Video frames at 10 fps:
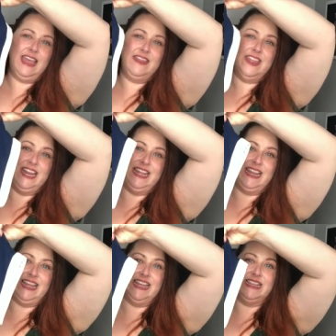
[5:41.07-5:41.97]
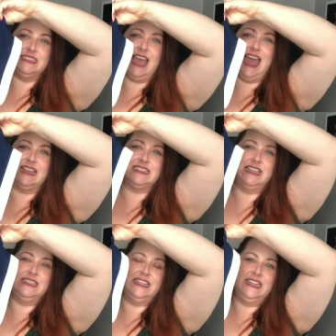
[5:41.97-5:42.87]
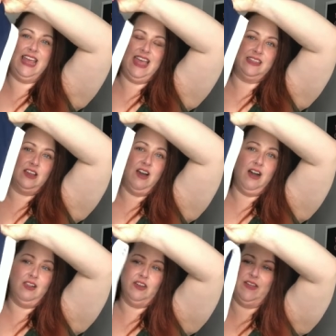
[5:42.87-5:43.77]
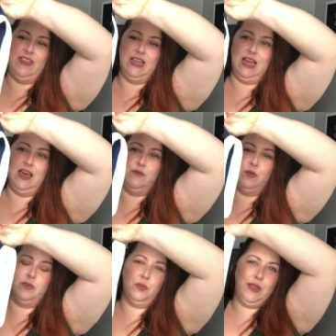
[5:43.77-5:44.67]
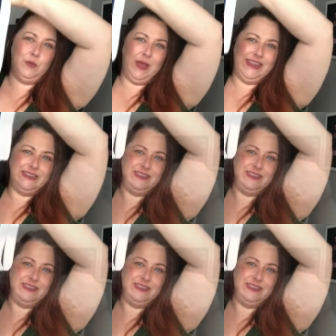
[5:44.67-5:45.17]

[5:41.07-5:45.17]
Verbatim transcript: and then it is accented at the collar and the cuff with bright white.